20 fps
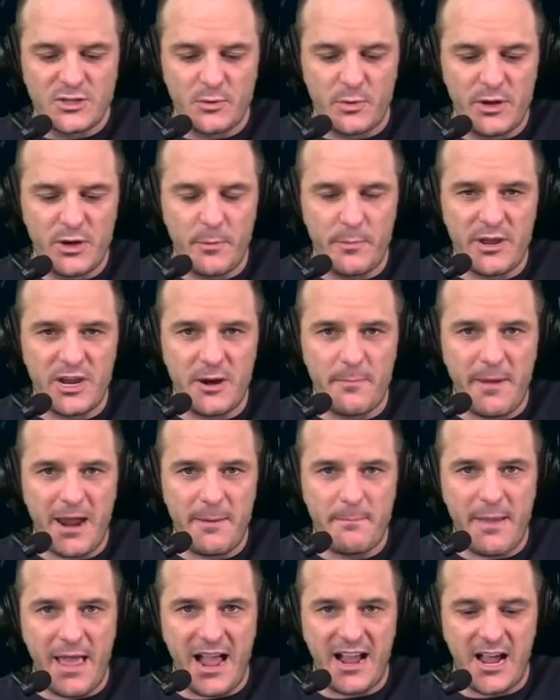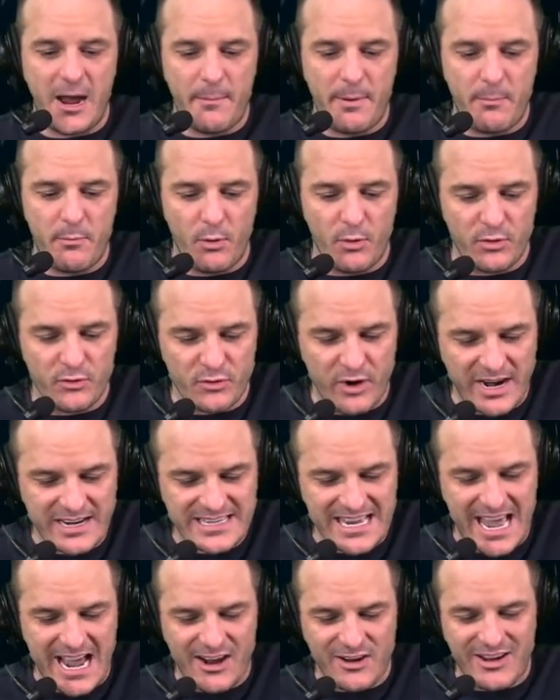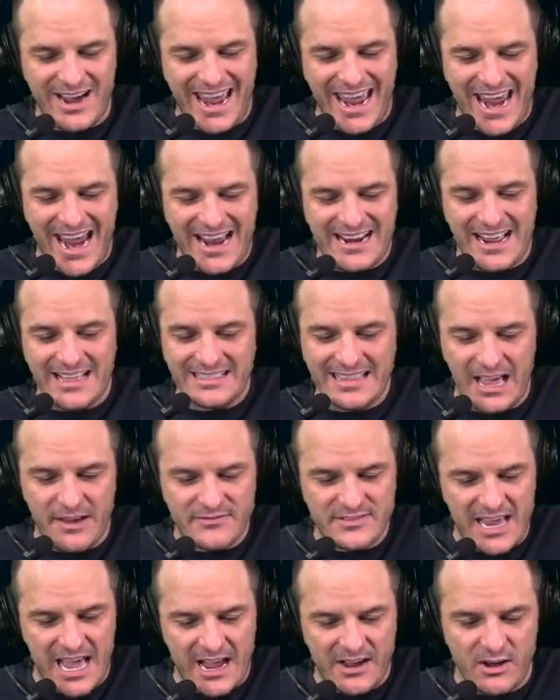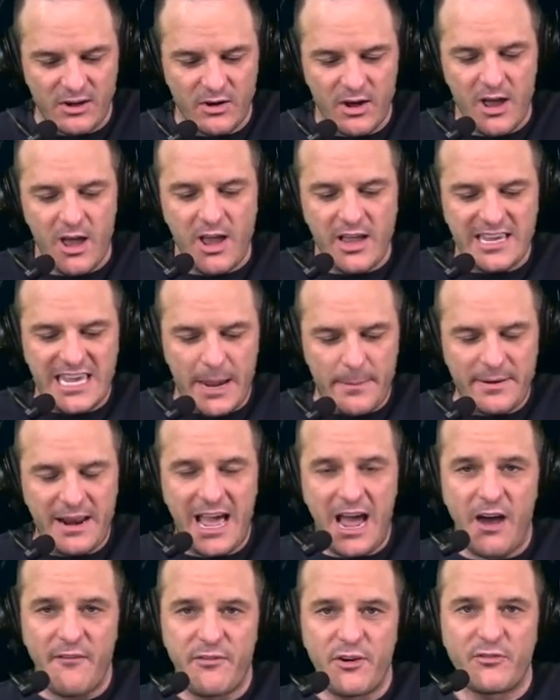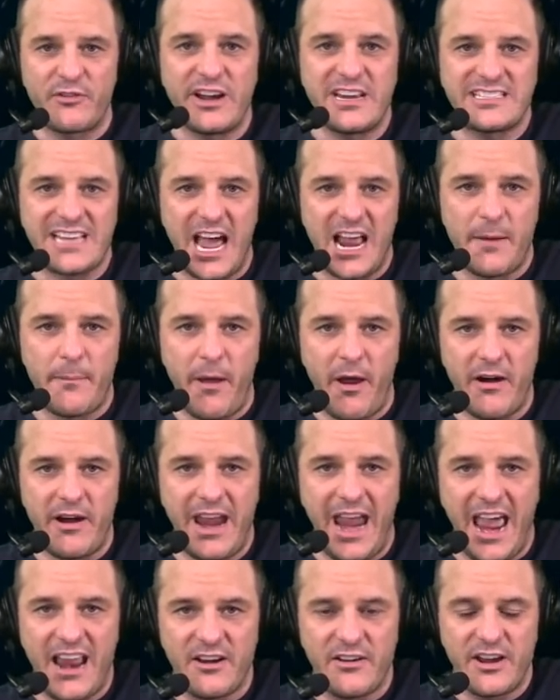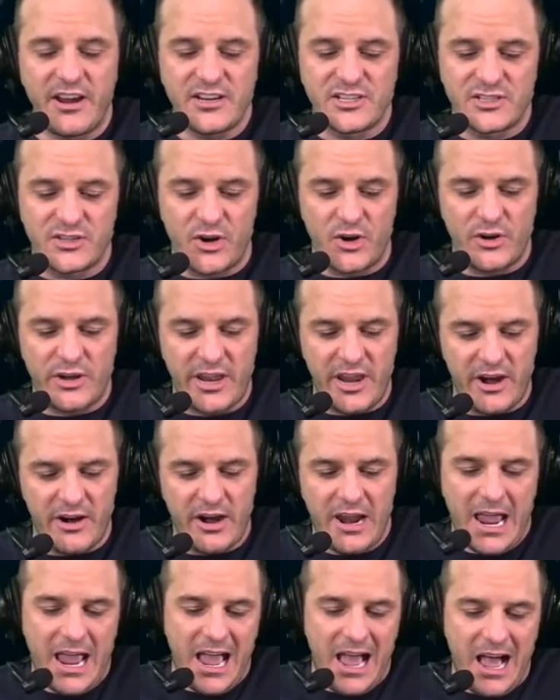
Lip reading: So he'll be your main backup at both right tackle and at left tackle. Keep an eye out for Reese Atterbury entering his third year.